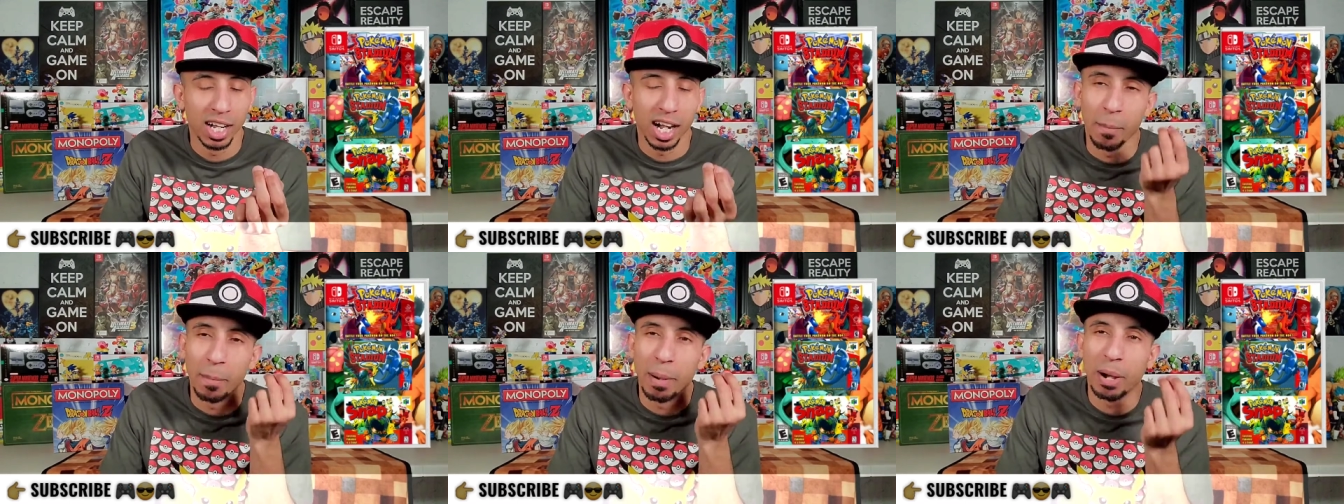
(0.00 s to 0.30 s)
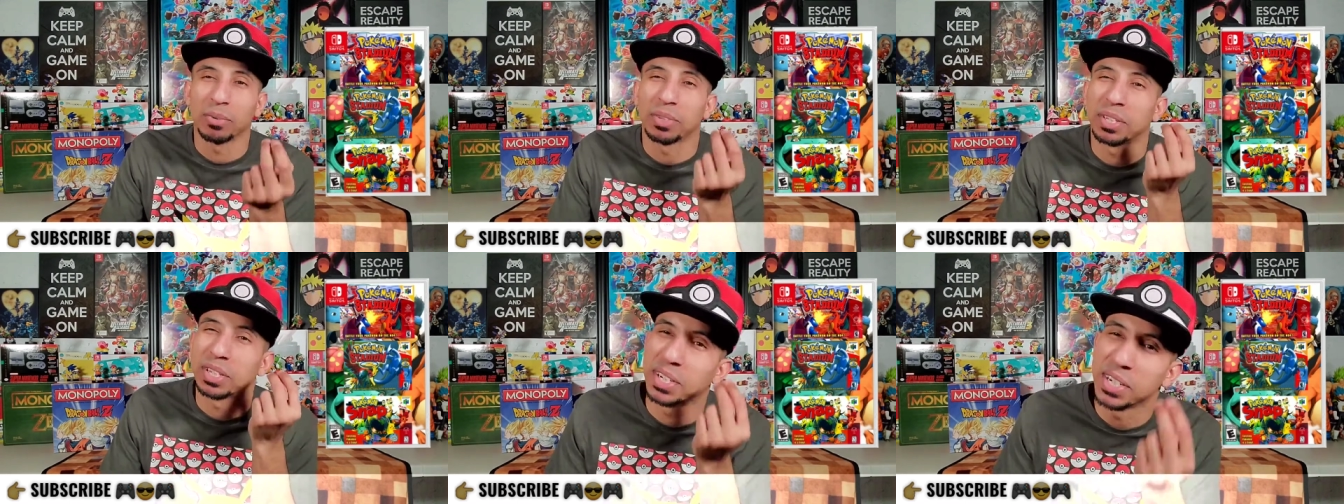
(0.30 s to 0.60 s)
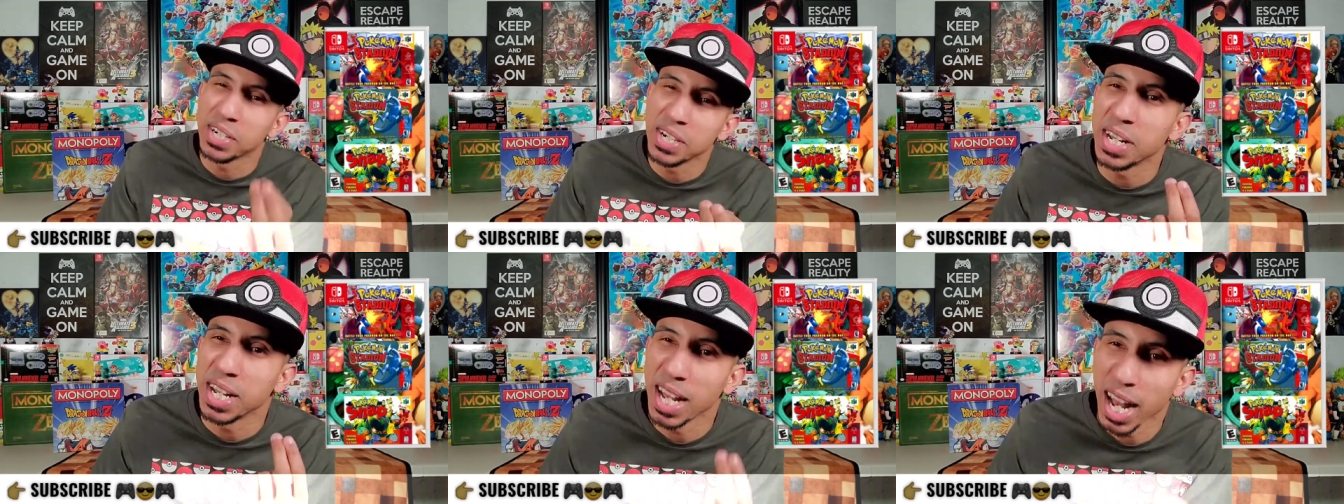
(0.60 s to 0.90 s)
about the
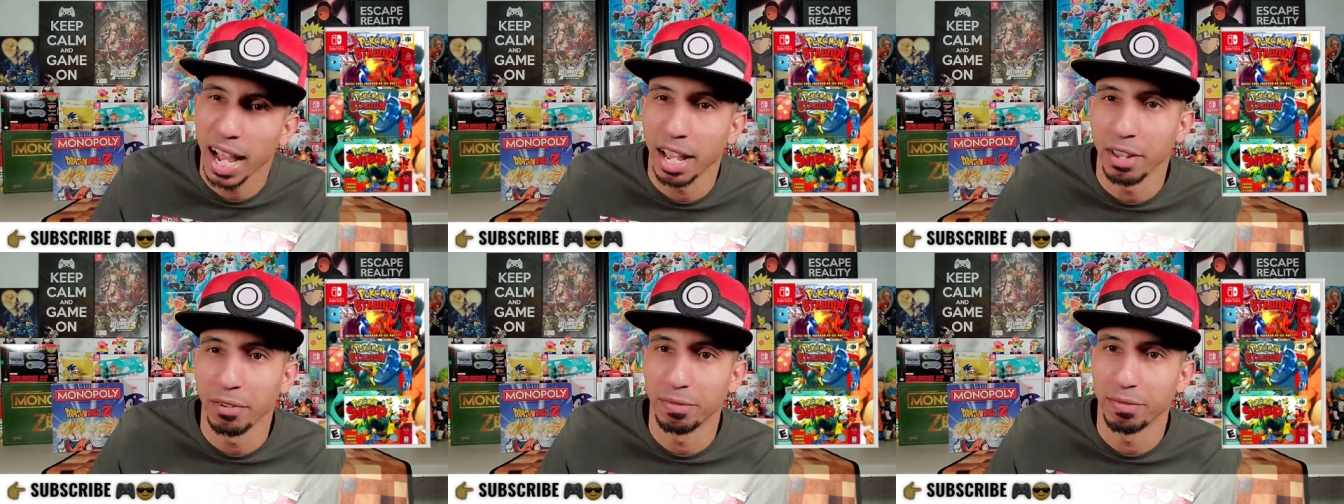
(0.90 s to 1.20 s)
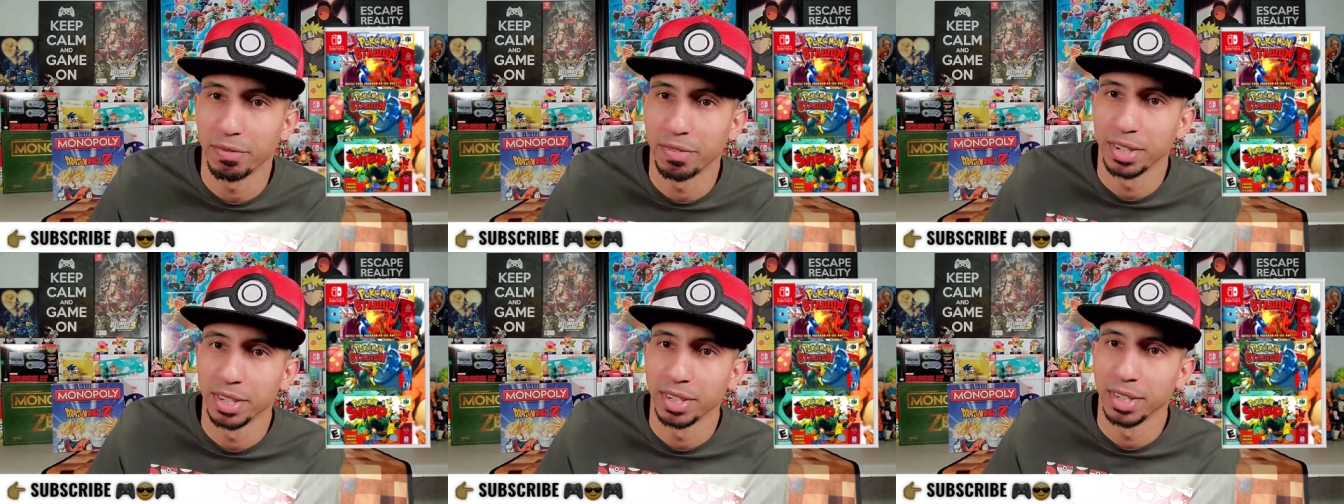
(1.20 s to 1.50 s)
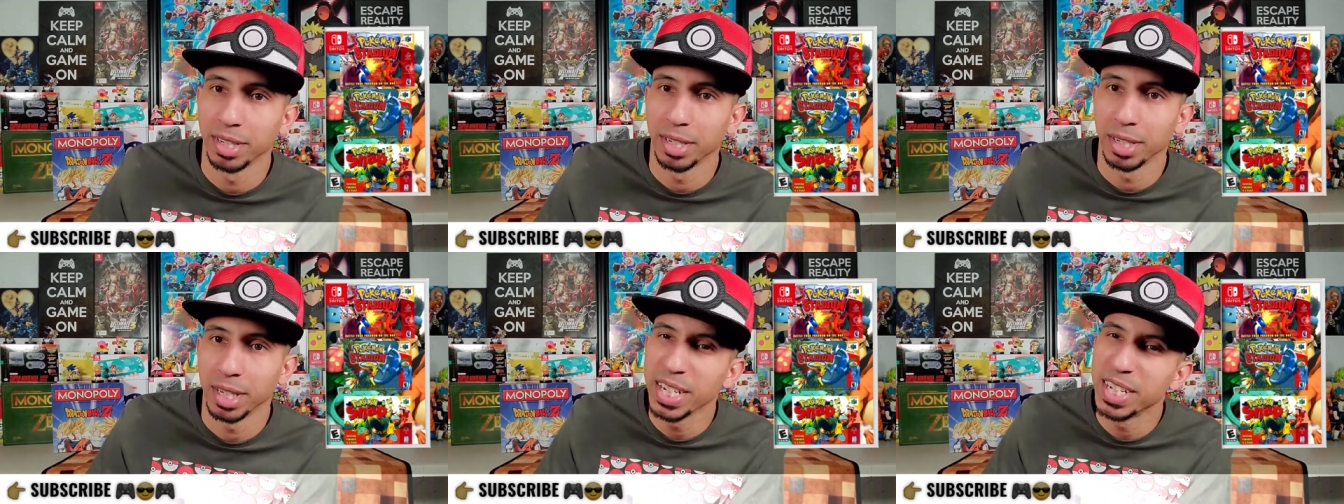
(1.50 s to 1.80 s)
good life
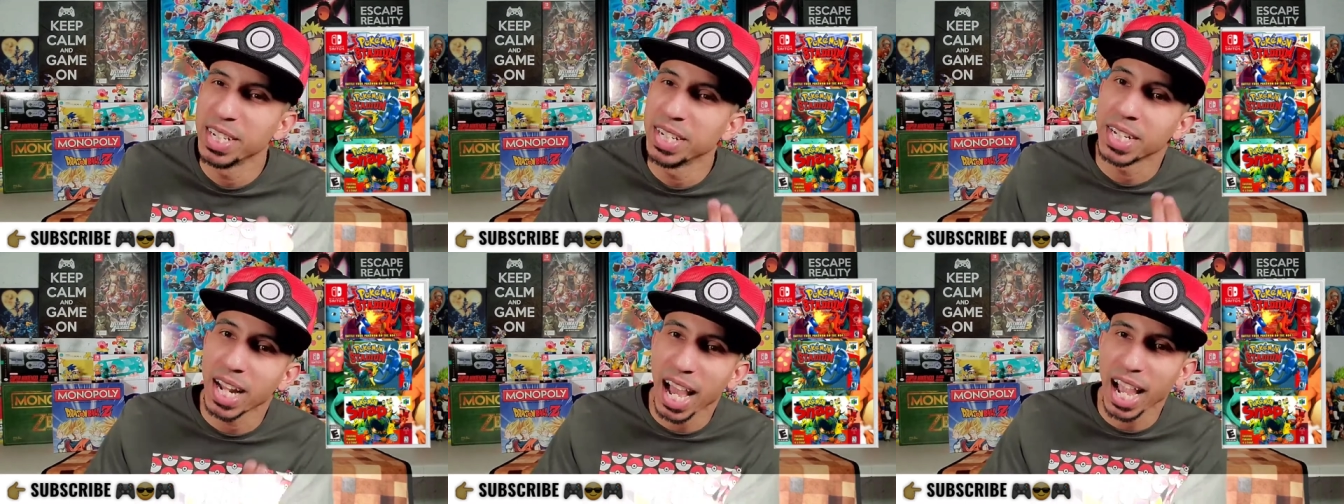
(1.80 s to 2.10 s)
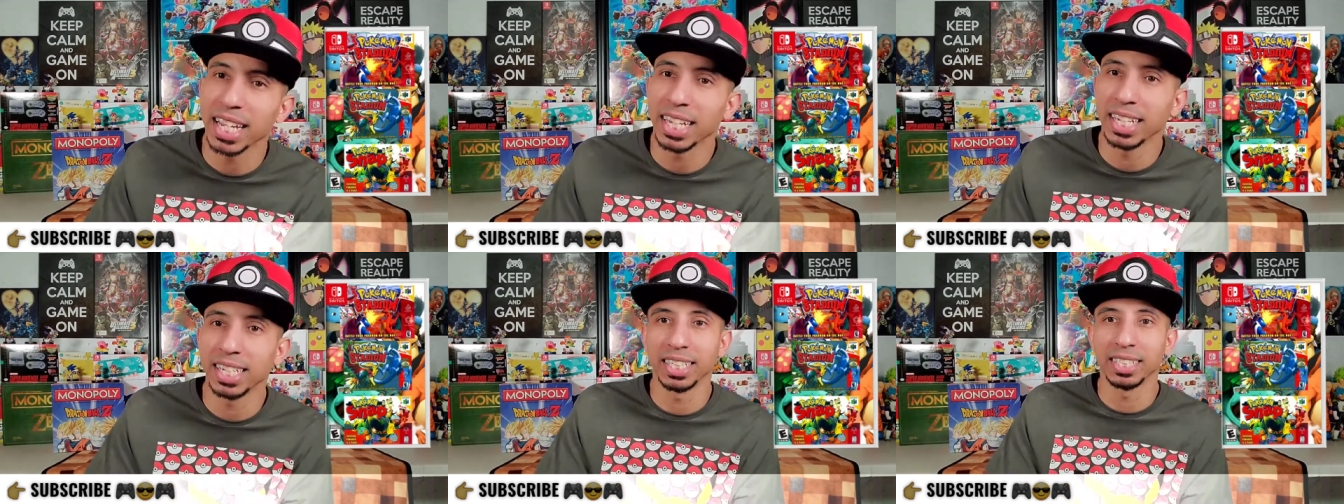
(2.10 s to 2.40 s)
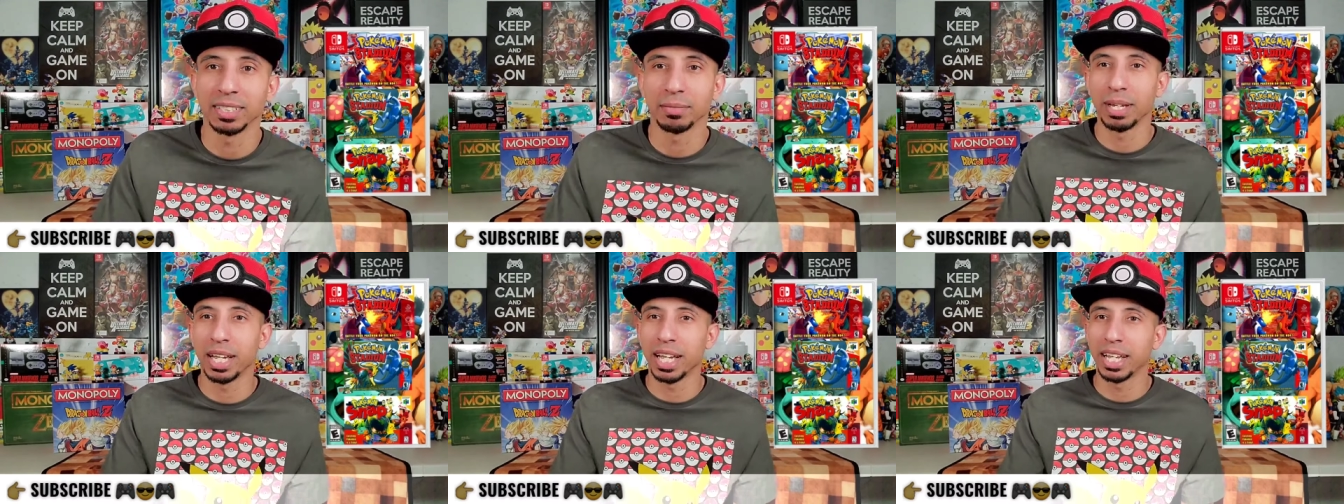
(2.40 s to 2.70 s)
in the
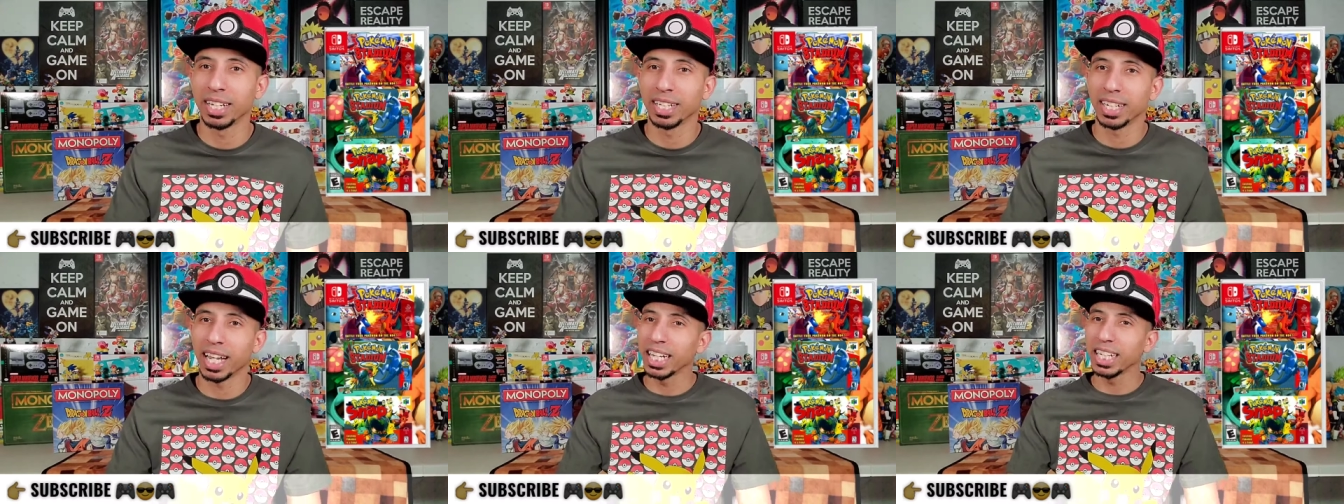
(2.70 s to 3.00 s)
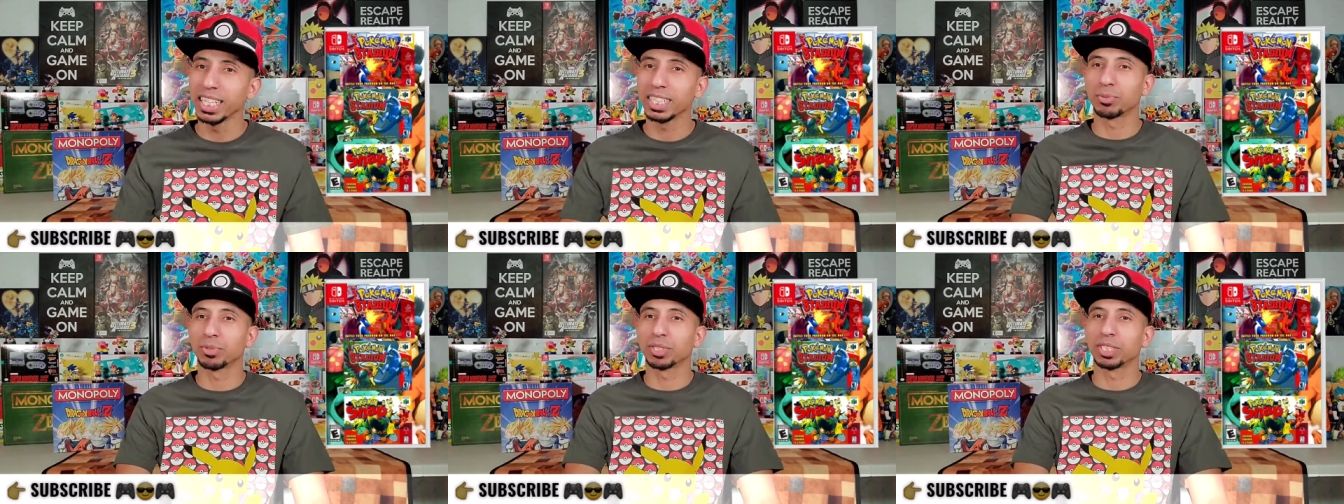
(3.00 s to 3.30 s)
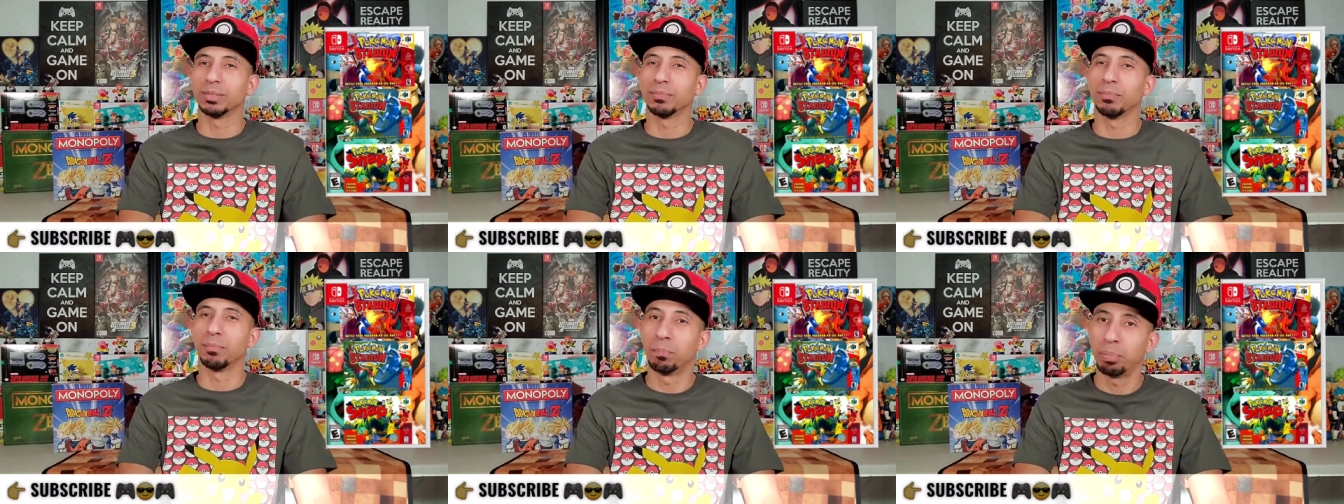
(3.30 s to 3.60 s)
90s, man. The 90s was
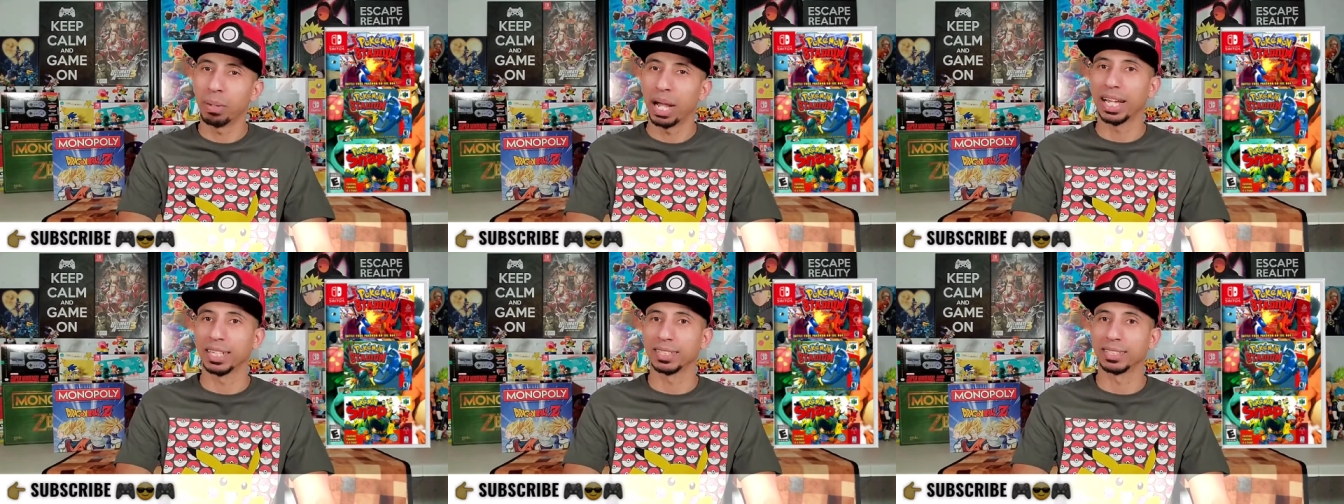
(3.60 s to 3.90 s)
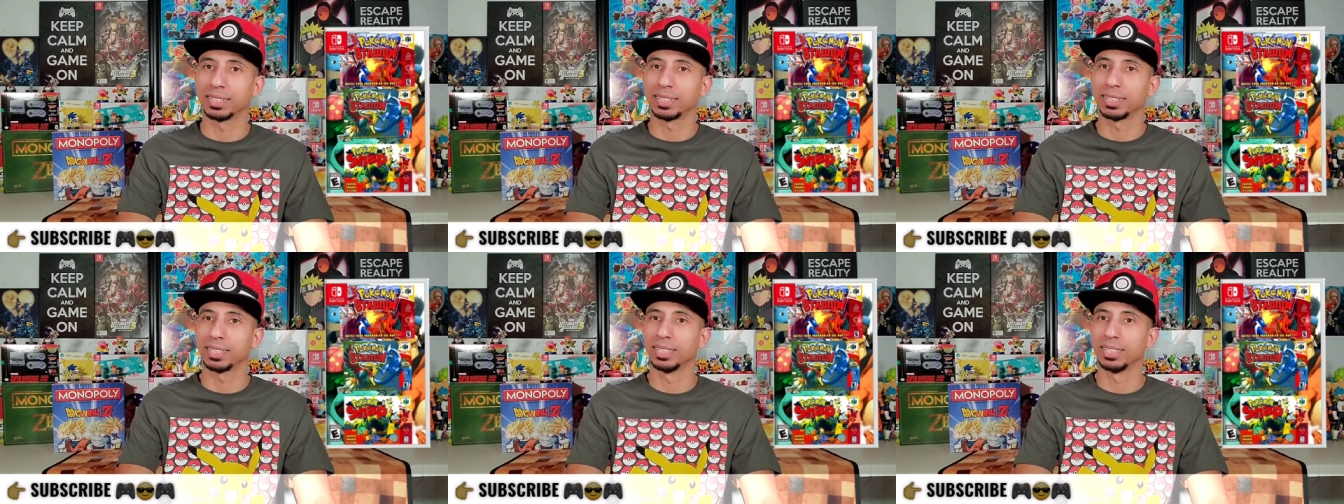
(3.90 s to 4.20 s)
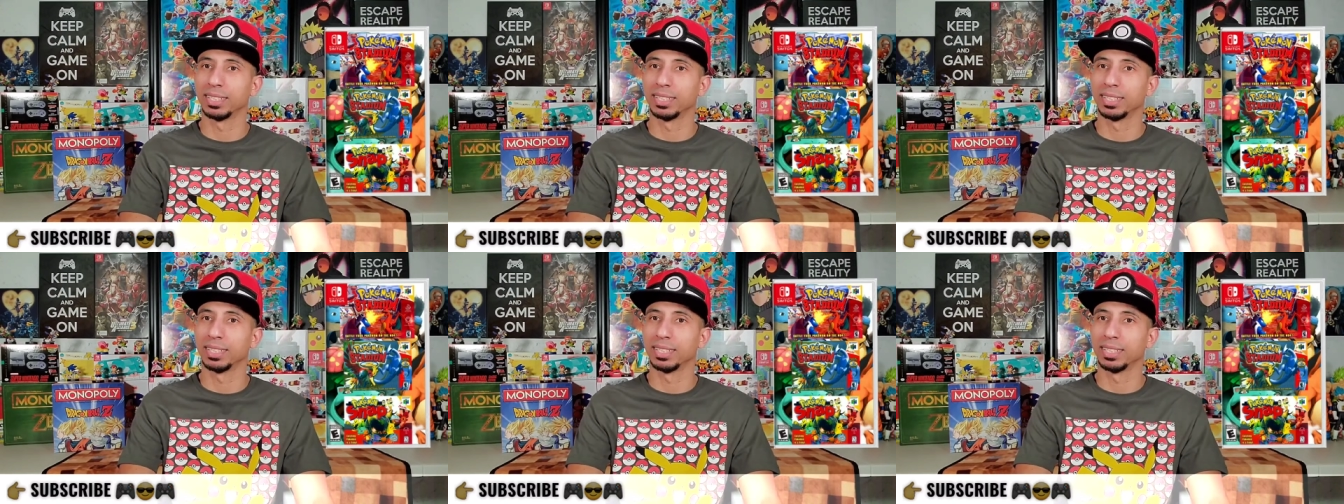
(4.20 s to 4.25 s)
the best.